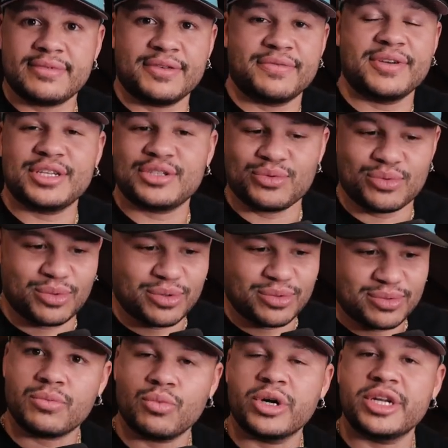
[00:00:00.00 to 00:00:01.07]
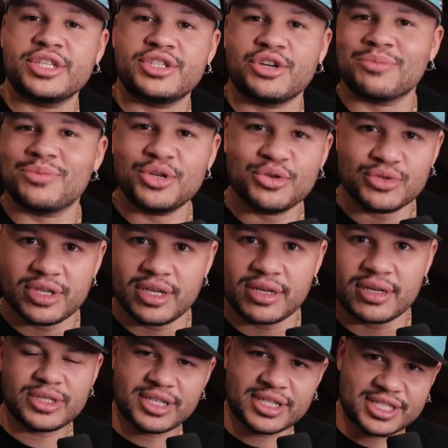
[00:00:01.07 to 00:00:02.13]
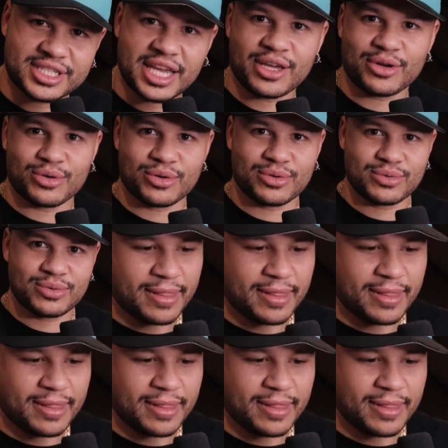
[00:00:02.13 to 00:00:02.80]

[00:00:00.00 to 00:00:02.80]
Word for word: the visual? What is your music? What's your jingle?